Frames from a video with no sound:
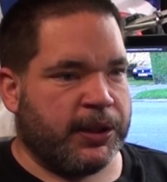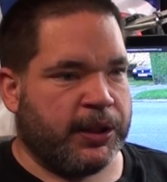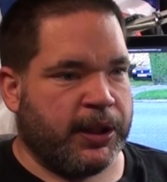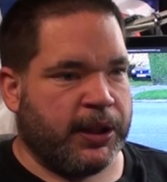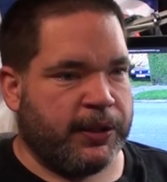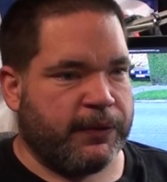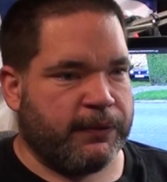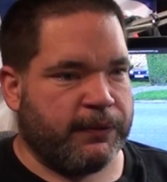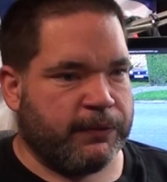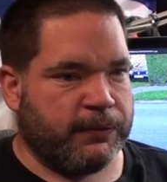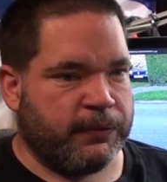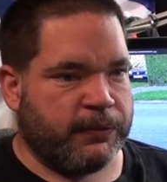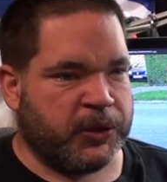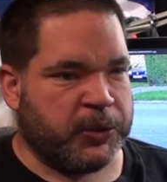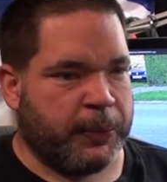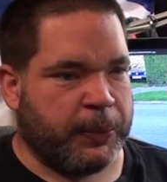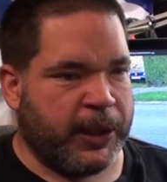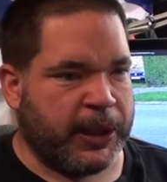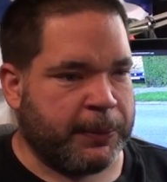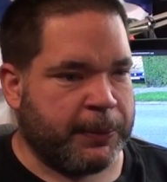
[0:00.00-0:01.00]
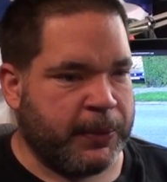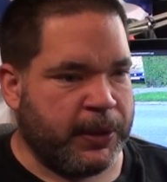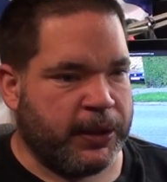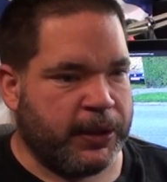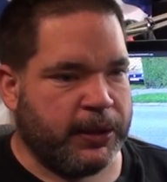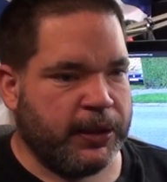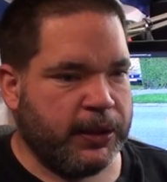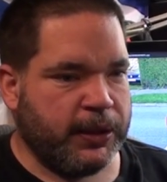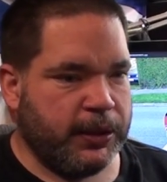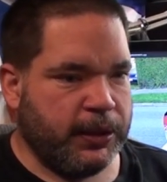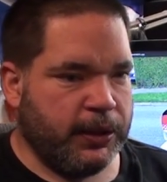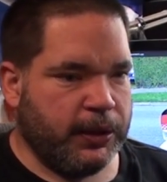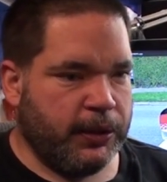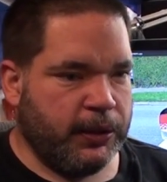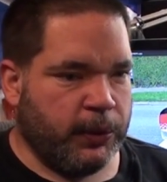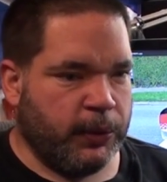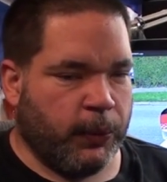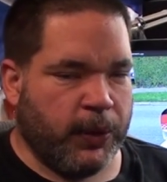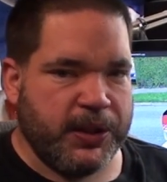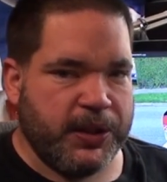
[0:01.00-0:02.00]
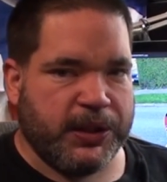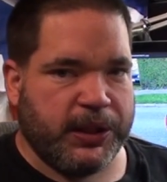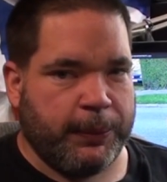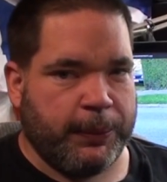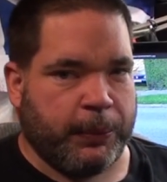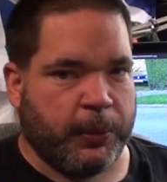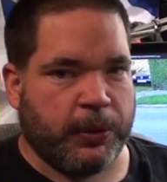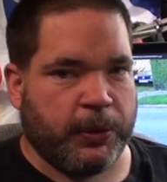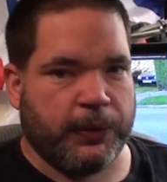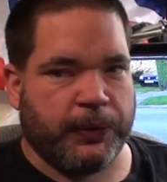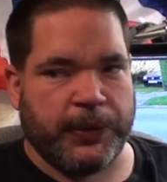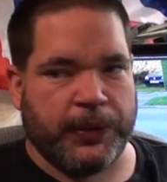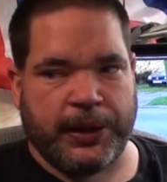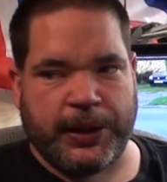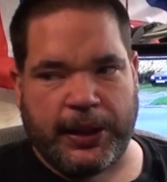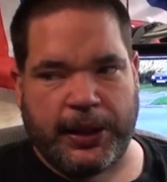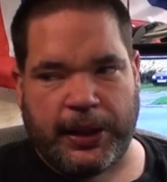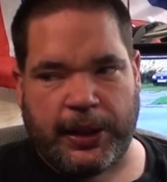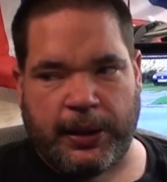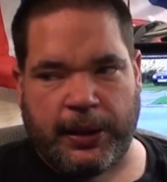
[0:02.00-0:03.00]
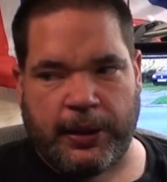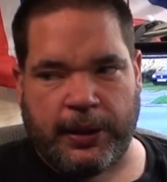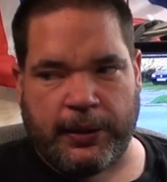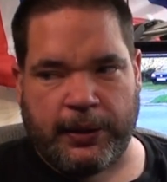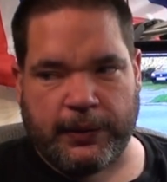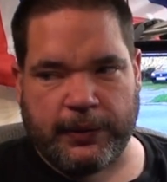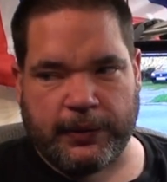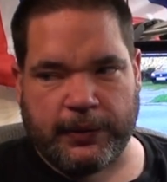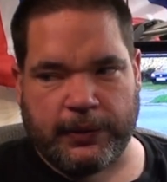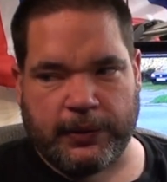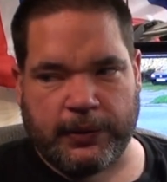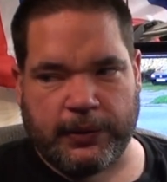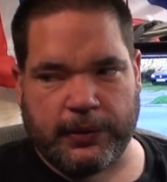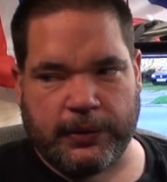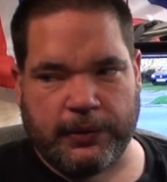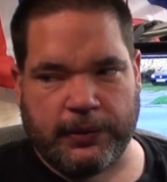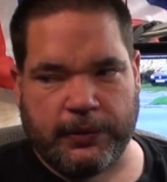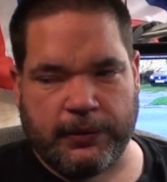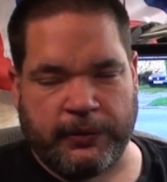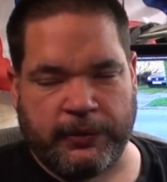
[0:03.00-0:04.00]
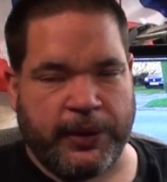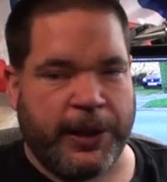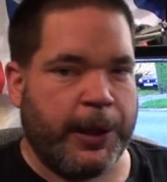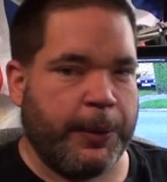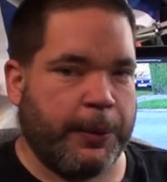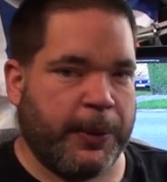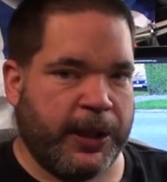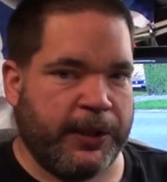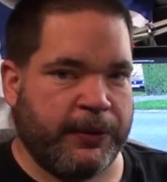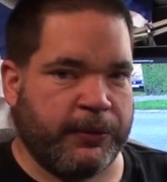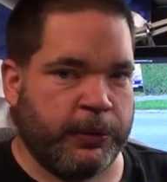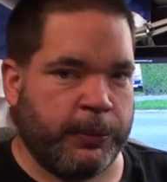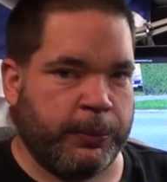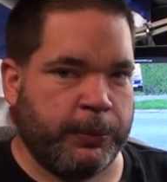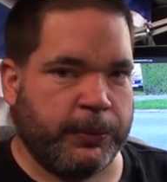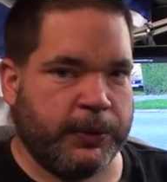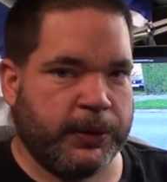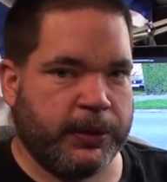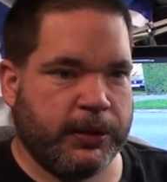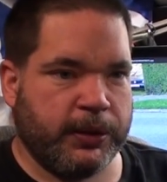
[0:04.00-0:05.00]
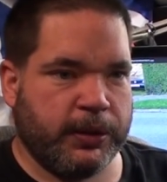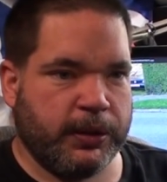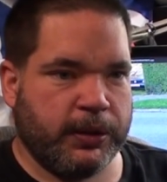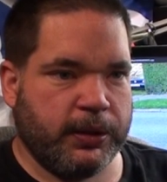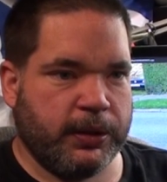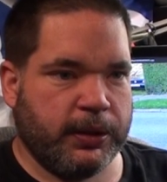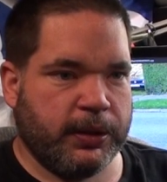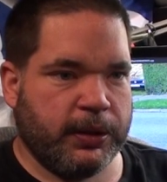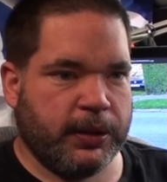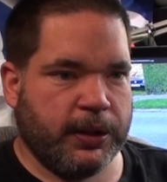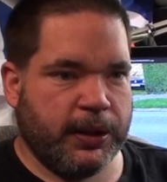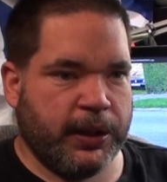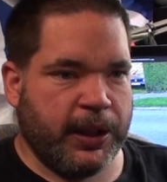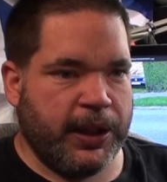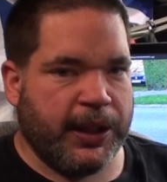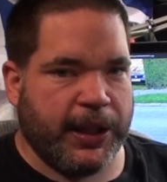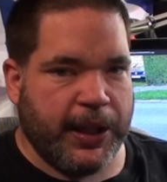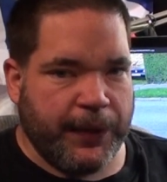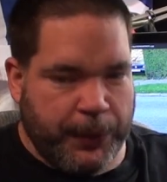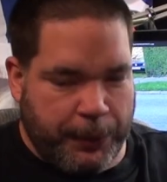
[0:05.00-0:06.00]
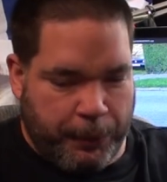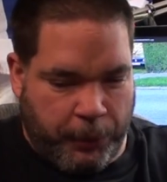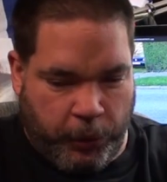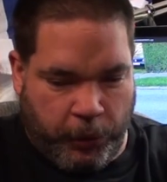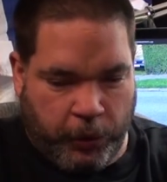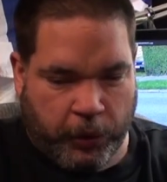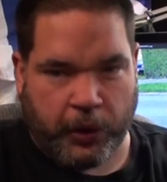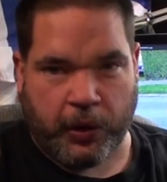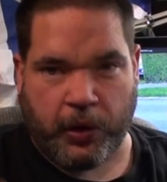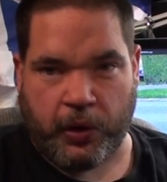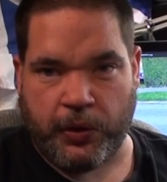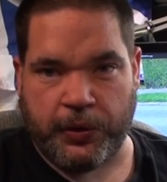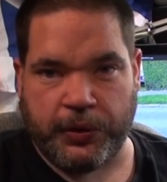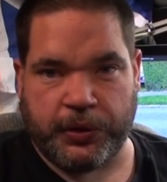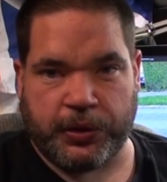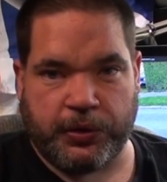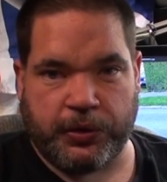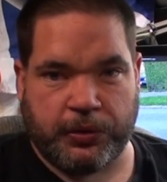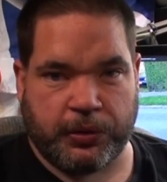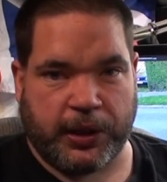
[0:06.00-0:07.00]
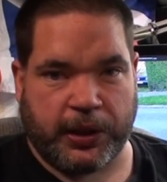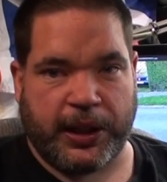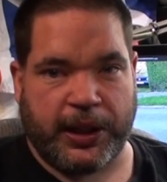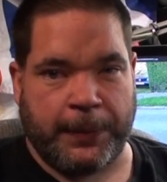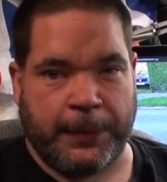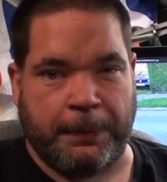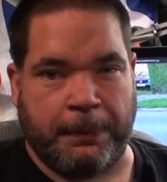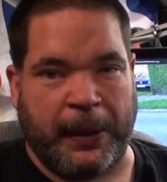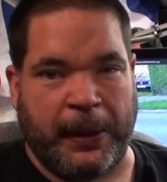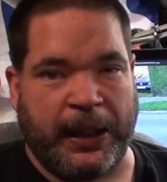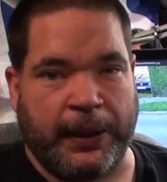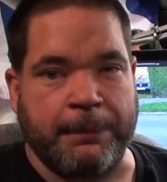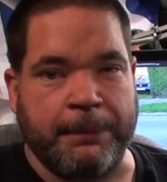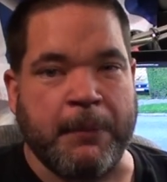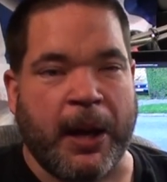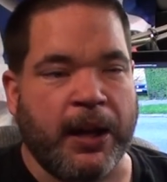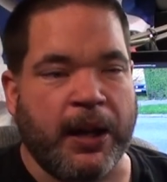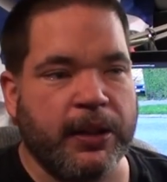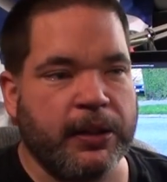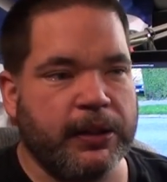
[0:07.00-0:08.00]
in that respect, but the ones he bought for the uh, railway room, they give a more concentrated beam.